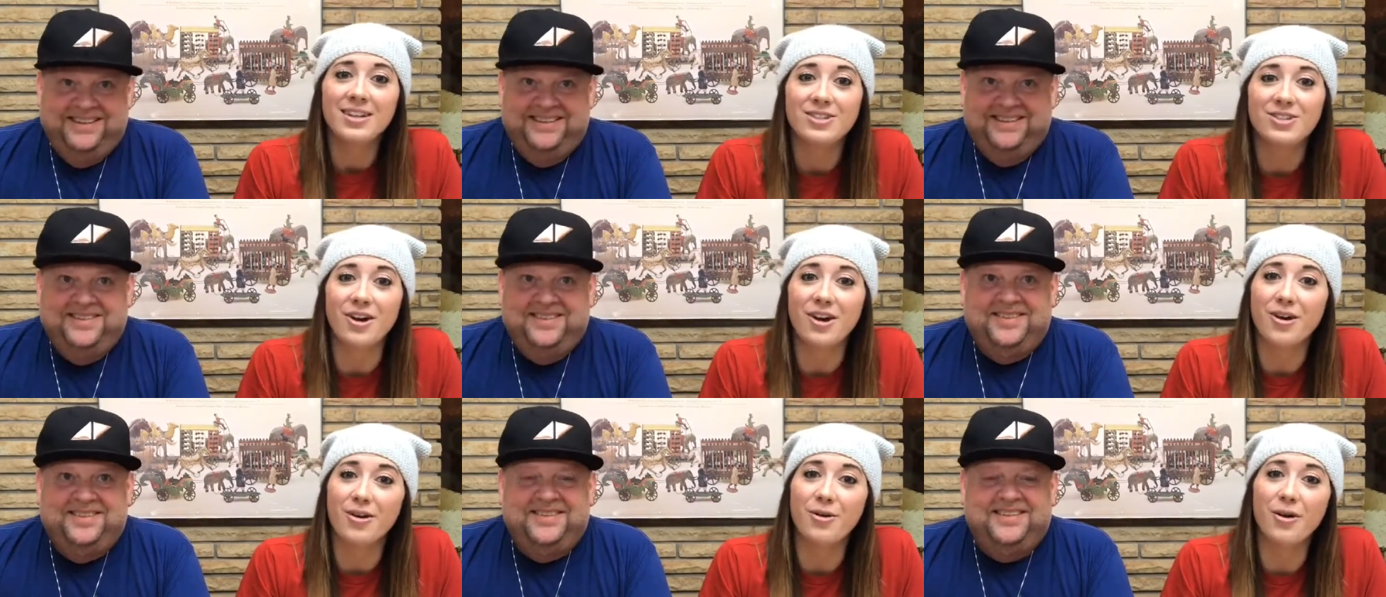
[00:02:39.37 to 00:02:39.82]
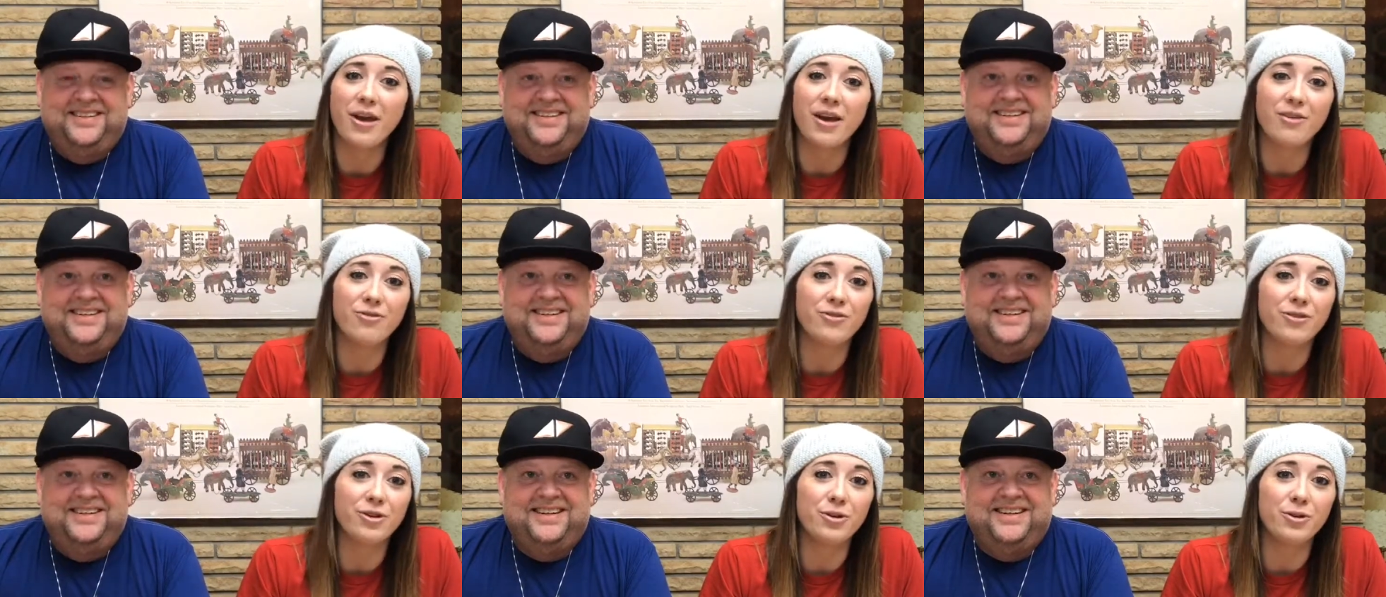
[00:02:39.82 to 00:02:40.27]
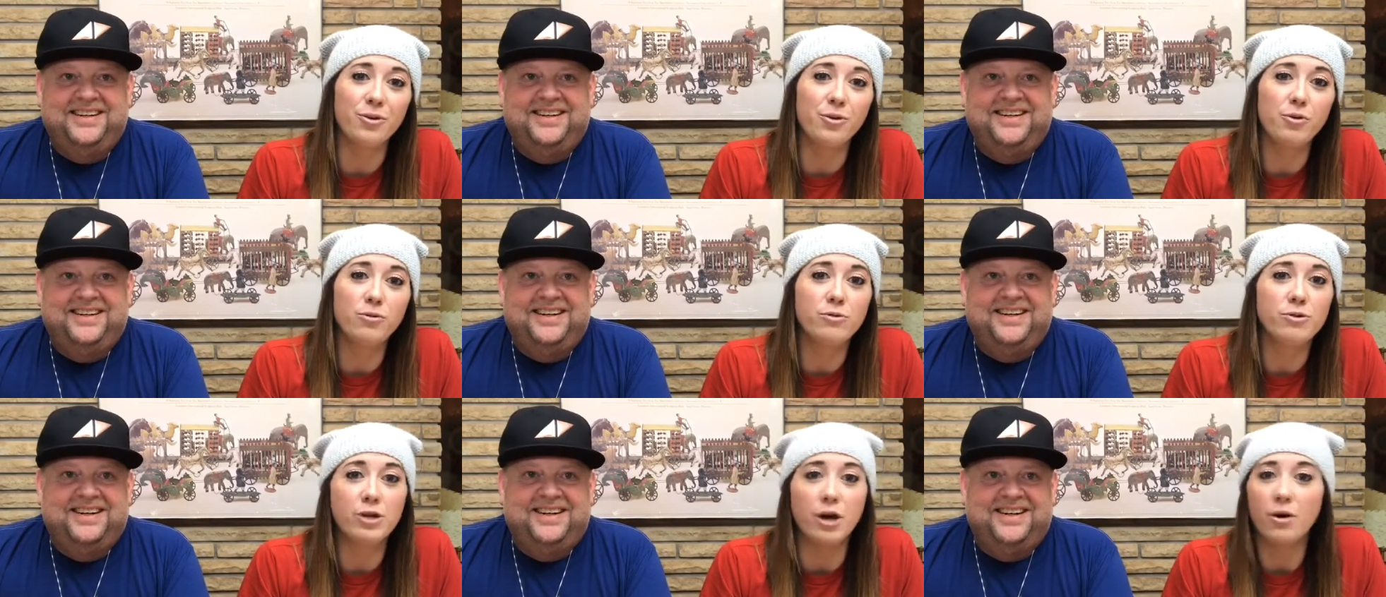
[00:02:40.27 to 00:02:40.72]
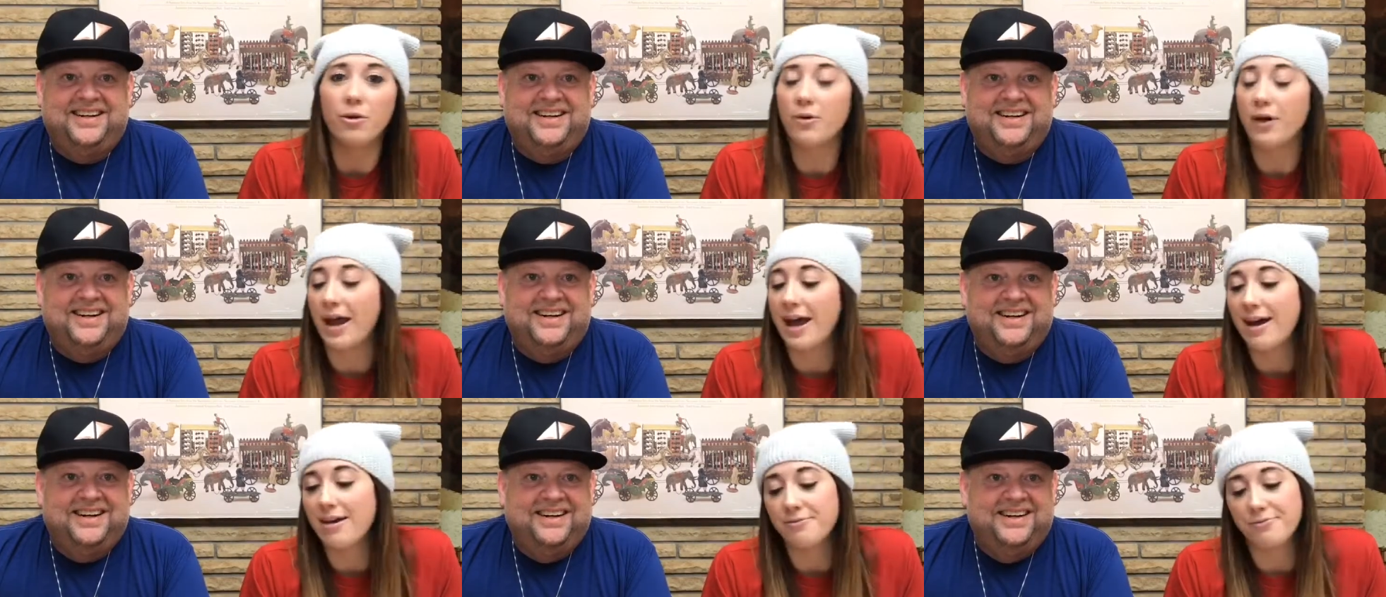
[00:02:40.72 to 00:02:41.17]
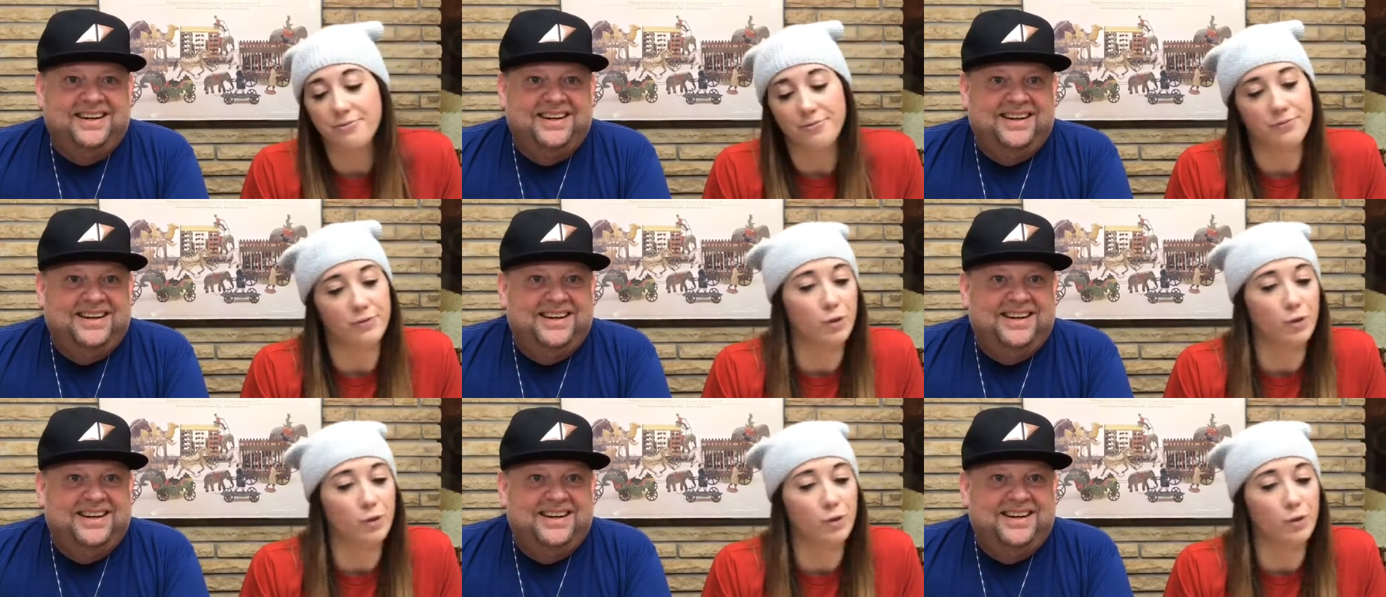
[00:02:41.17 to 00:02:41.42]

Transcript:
Speaker 1: So if you don't have,